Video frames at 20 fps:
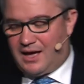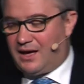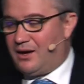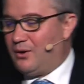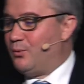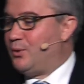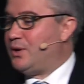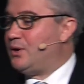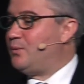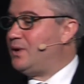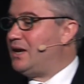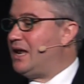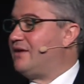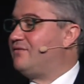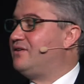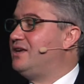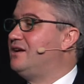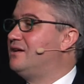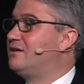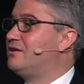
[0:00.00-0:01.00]
We will have
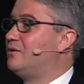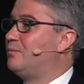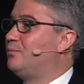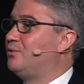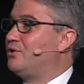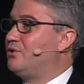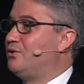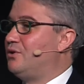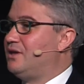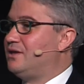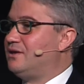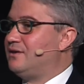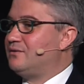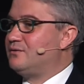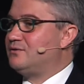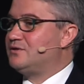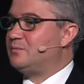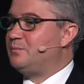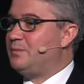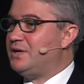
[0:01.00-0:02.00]
here the opportunity to
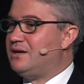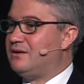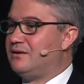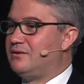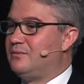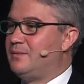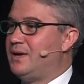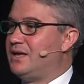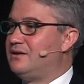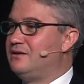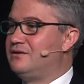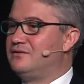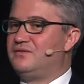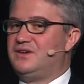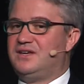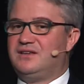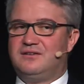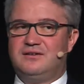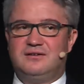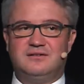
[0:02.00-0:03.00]
speak to many
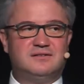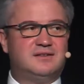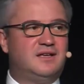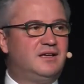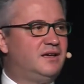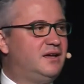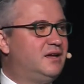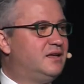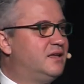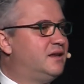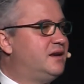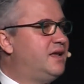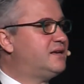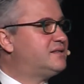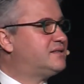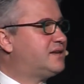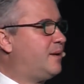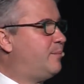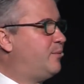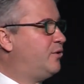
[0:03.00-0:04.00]
innovators. In the
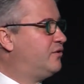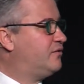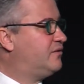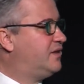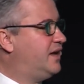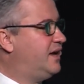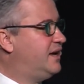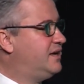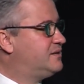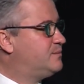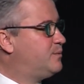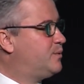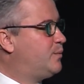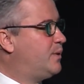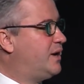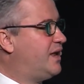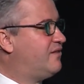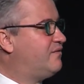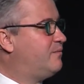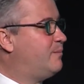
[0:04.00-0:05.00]
next couple of days, we will
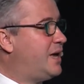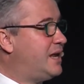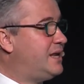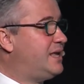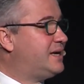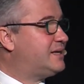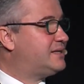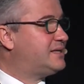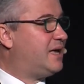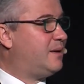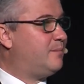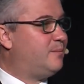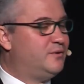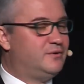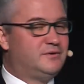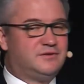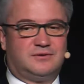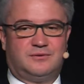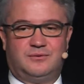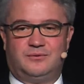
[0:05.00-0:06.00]
have many
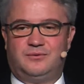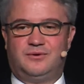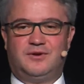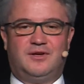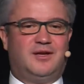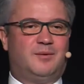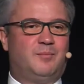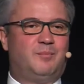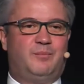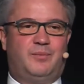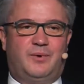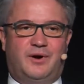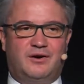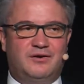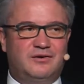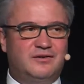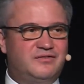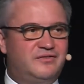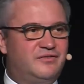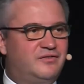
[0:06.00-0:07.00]
examples to
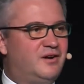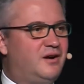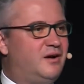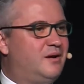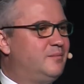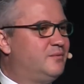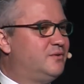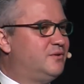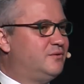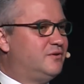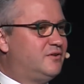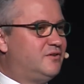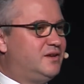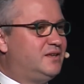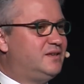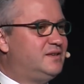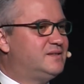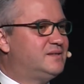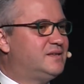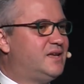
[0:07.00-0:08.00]
borrow from, to
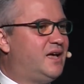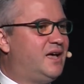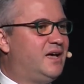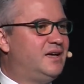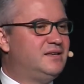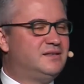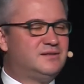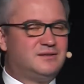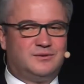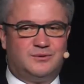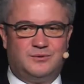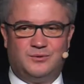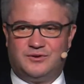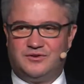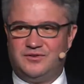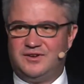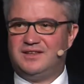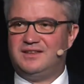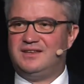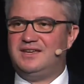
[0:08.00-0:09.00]
criticize, to
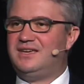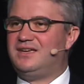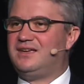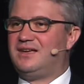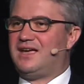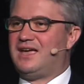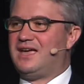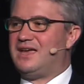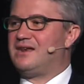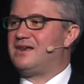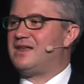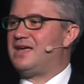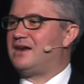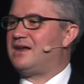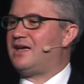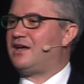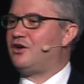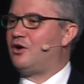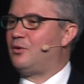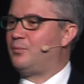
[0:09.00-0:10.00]
critique, and then
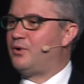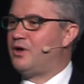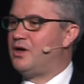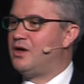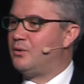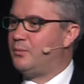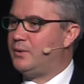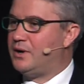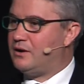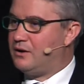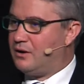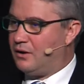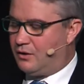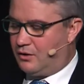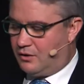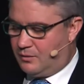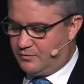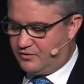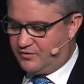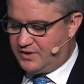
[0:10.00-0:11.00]
I hope we'll go
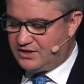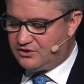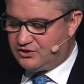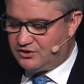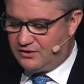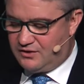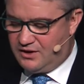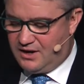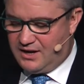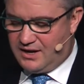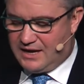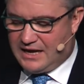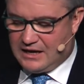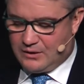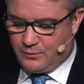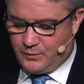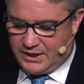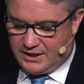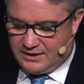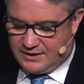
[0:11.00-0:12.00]
home richer,
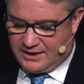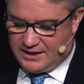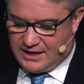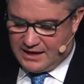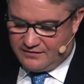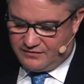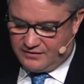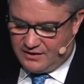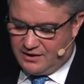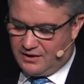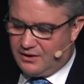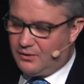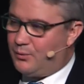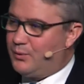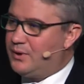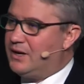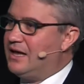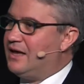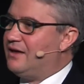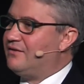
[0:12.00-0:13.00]
and we, ETF,
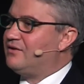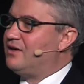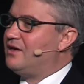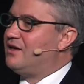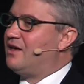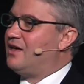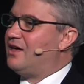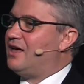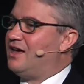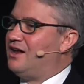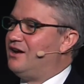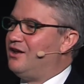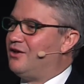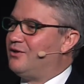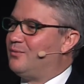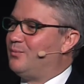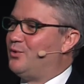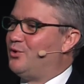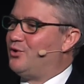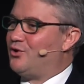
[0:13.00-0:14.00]
will have a
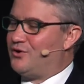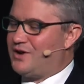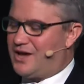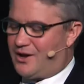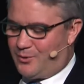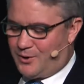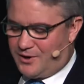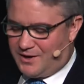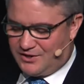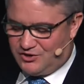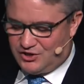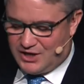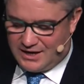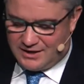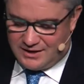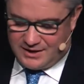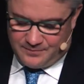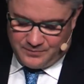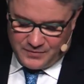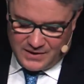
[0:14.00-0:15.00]
lot more on our
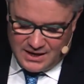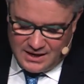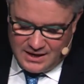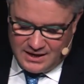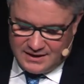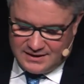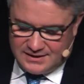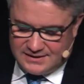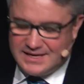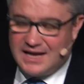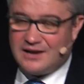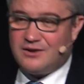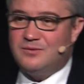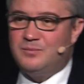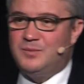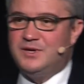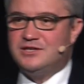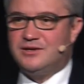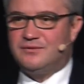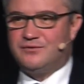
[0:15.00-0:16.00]
agenda. Second
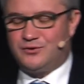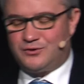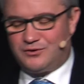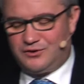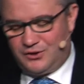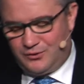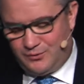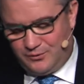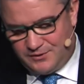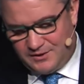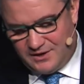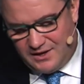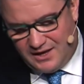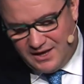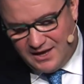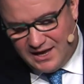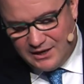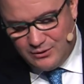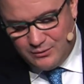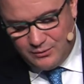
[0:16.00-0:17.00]
piece of good news,
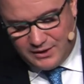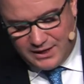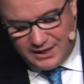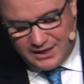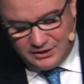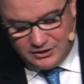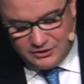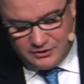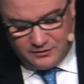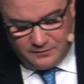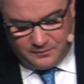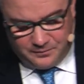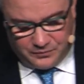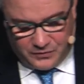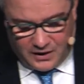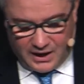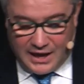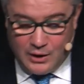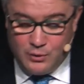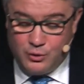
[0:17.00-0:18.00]
education,
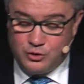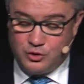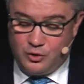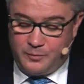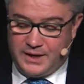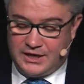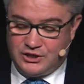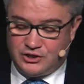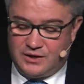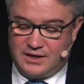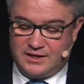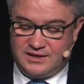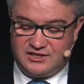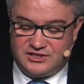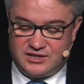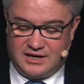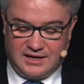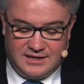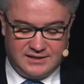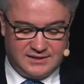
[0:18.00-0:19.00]
automation and
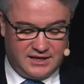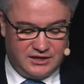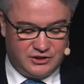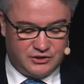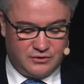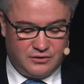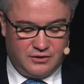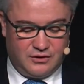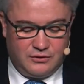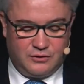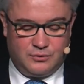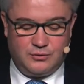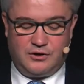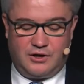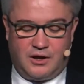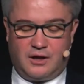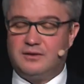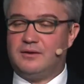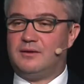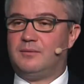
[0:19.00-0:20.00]
digitalization do
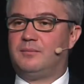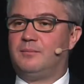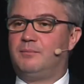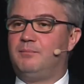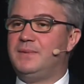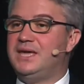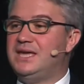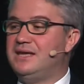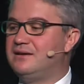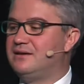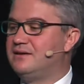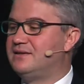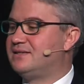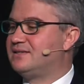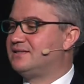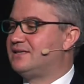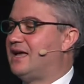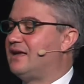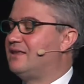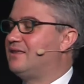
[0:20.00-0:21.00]
not mean
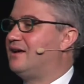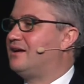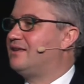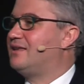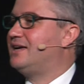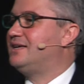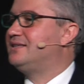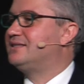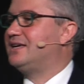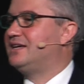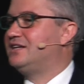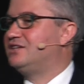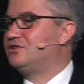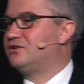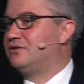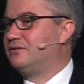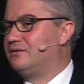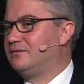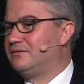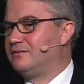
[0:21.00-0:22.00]

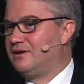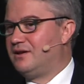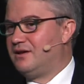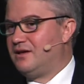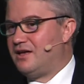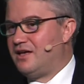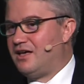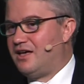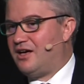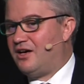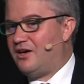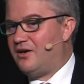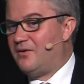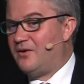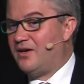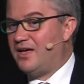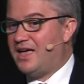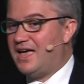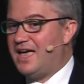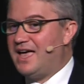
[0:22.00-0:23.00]
standardization.
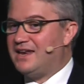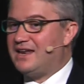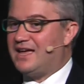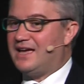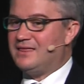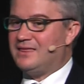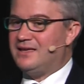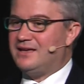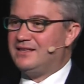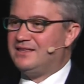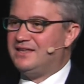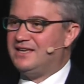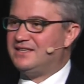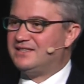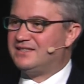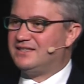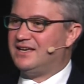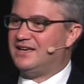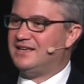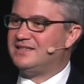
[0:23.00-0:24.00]
And I think
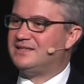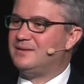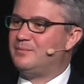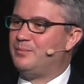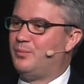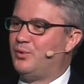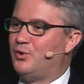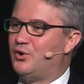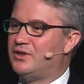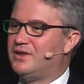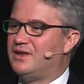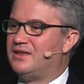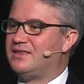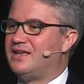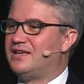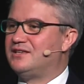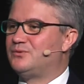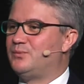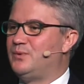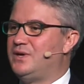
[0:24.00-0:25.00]
this is important
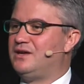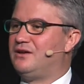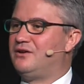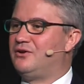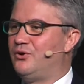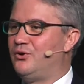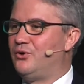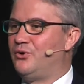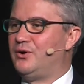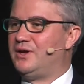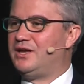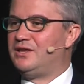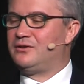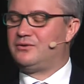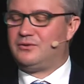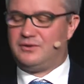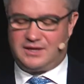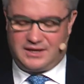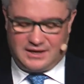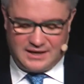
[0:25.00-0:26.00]
as we go
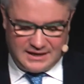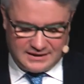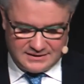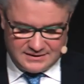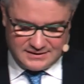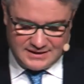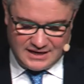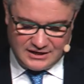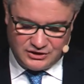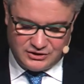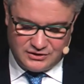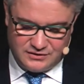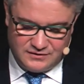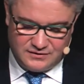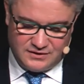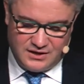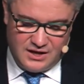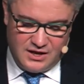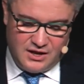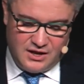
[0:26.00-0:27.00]
into the next sessions
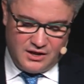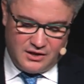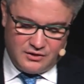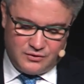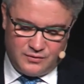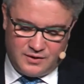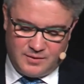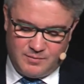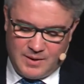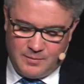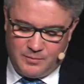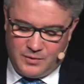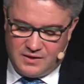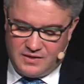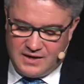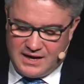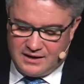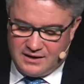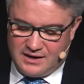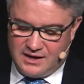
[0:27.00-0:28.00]
to remember
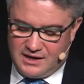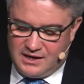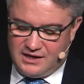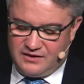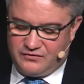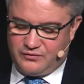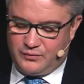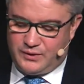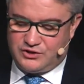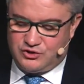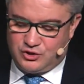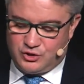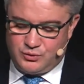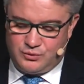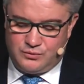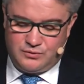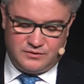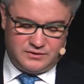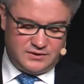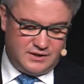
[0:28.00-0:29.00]
that if we
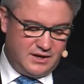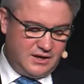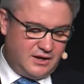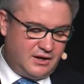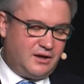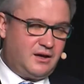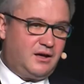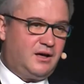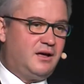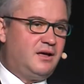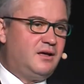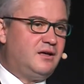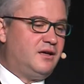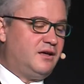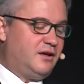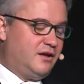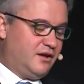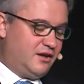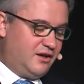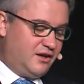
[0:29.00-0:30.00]
choose,
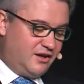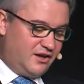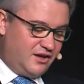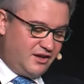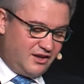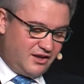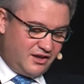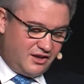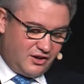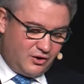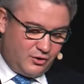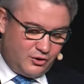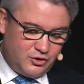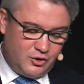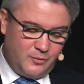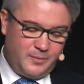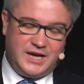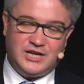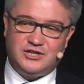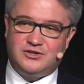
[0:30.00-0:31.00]

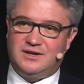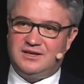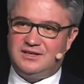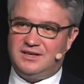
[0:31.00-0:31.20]
automation and